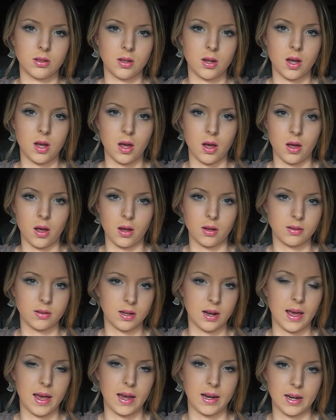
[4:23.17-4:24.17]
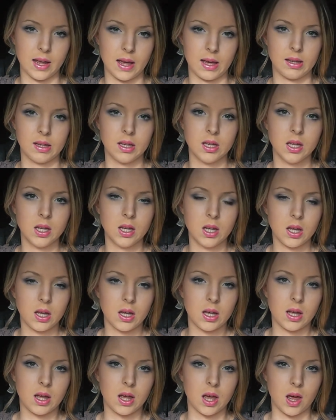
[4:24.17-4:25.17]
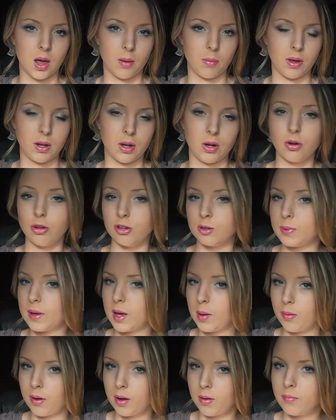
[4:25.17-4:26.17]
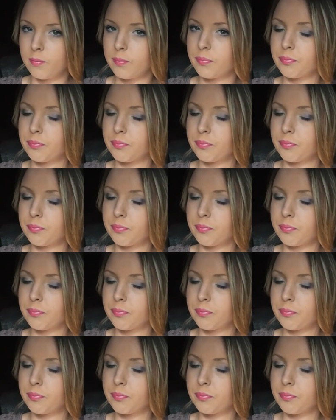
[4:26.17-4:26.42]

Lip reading: her, Delaney, in a newspaper.